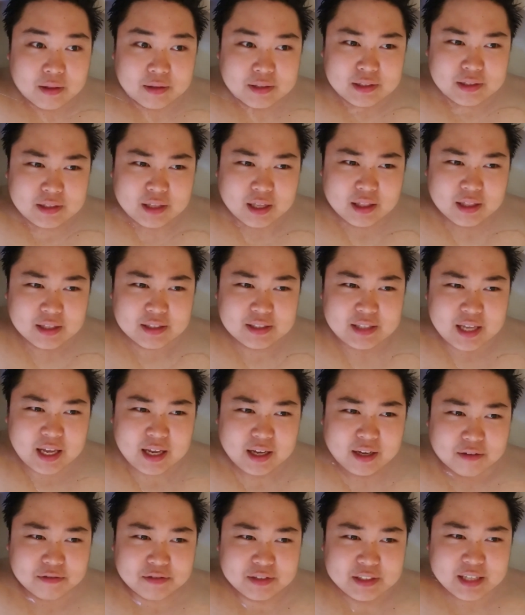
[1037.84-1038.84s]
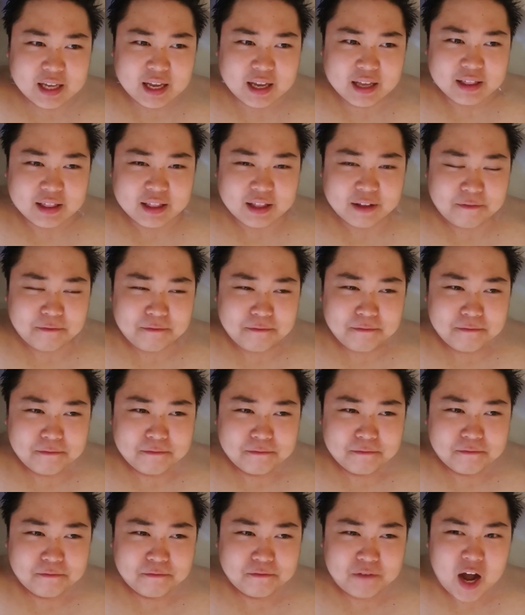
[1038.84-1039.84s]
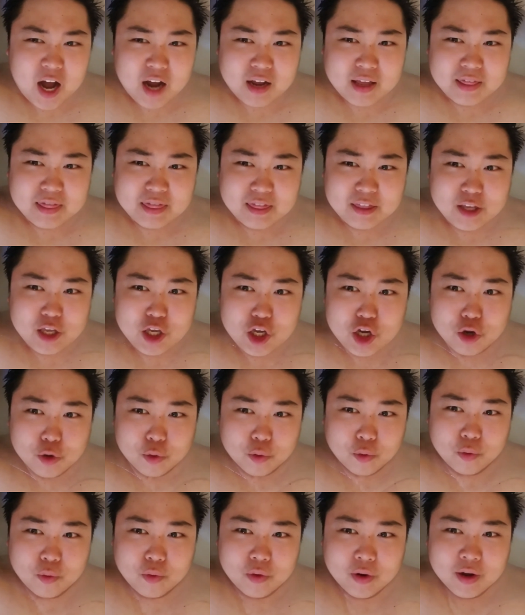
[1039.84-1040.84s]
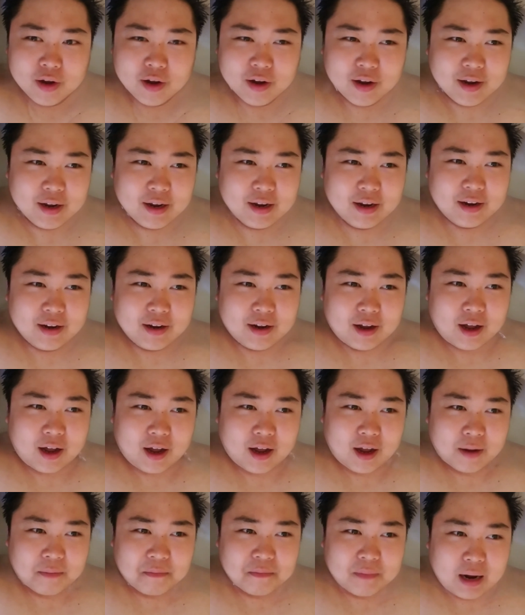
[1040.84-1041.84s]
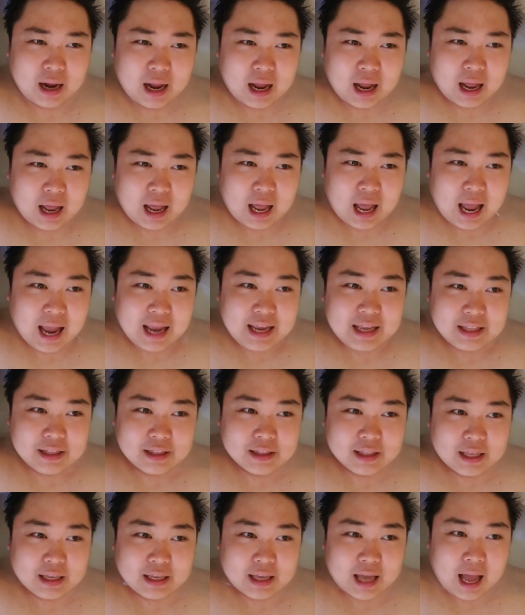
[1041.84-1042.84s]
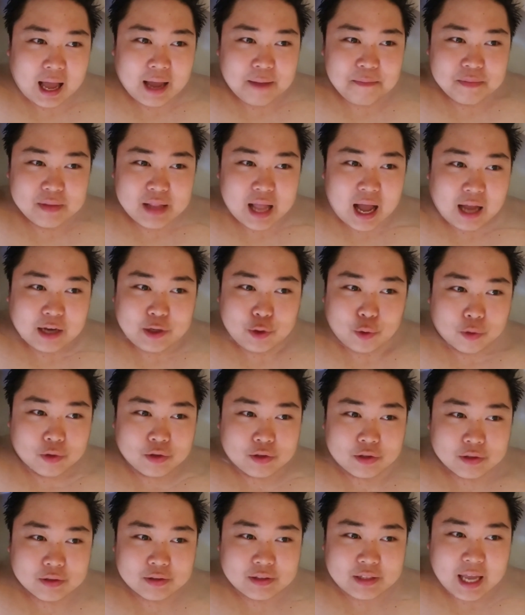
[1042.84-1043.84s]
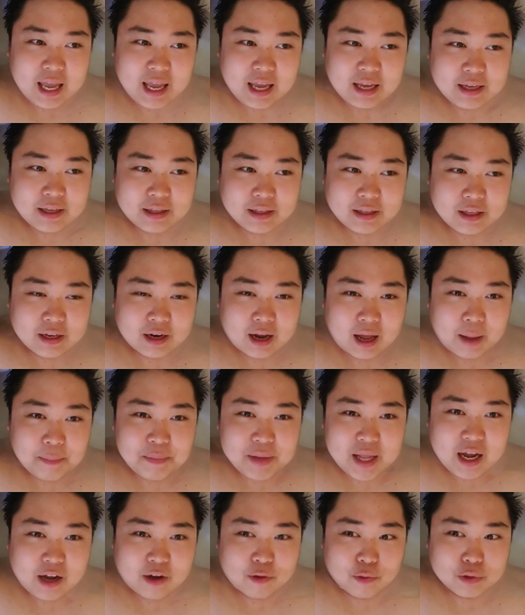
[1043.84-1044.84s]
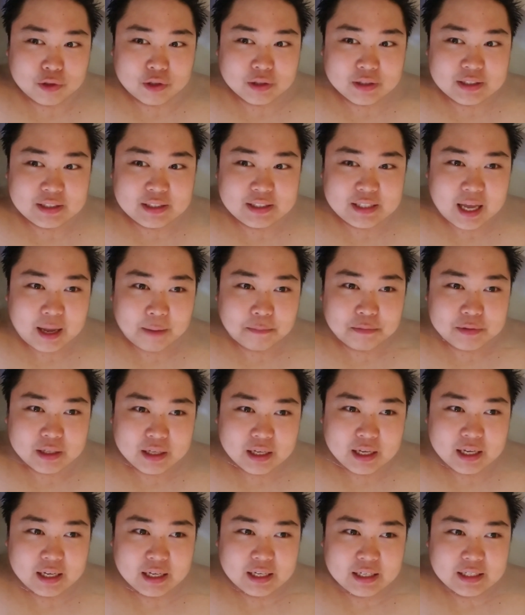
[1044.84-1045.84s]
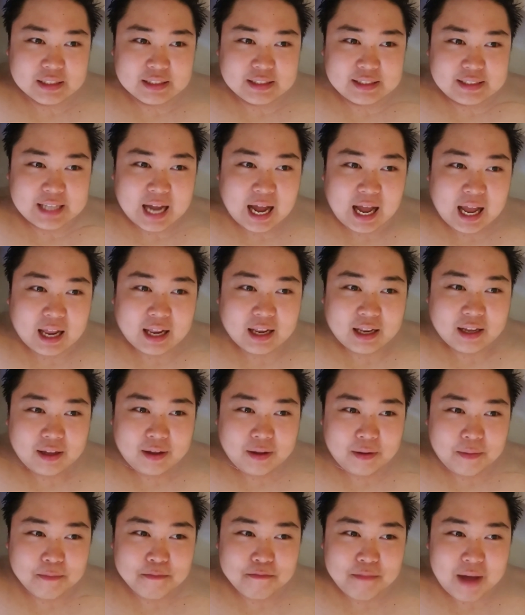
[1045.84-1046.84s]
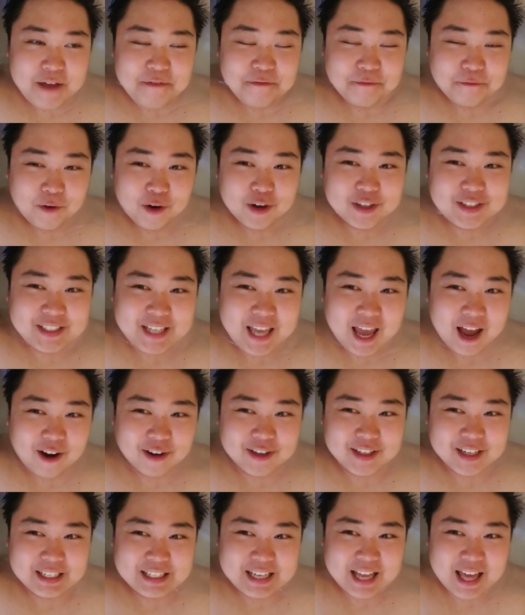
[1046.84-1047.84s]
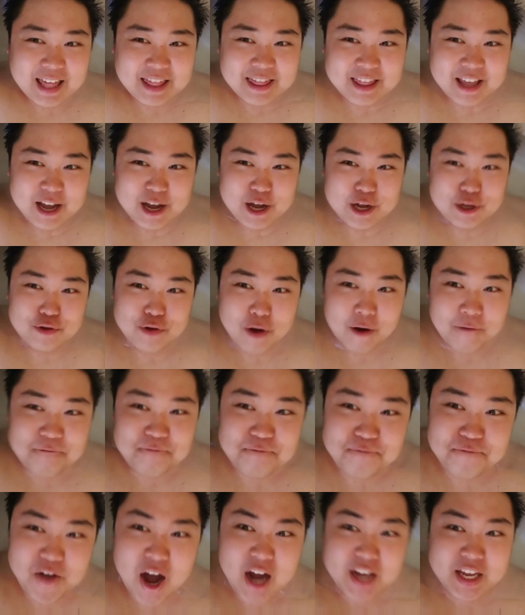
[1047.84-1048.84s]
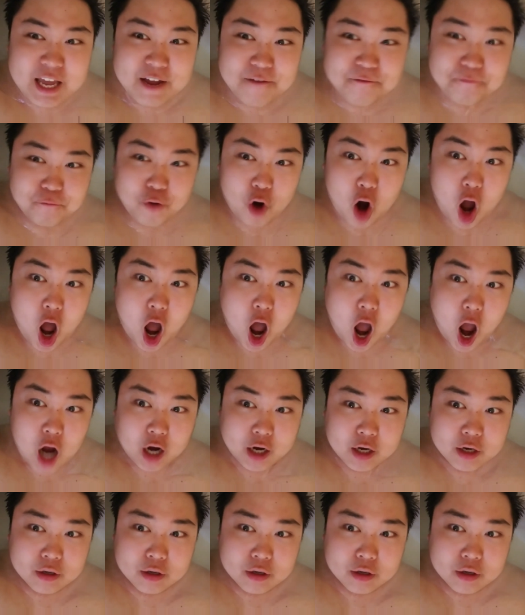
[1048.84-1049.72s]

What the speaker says: in the sake of saying that fuck you, I'm not going to take, I'm not going to accept my first character death to a fucking frog.